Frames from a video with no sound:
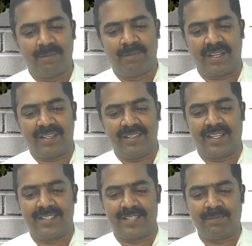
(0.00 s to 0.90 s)
But there
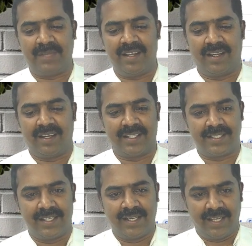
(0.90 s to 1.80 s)
is something called
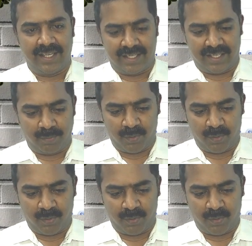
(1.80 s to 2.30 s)
as, number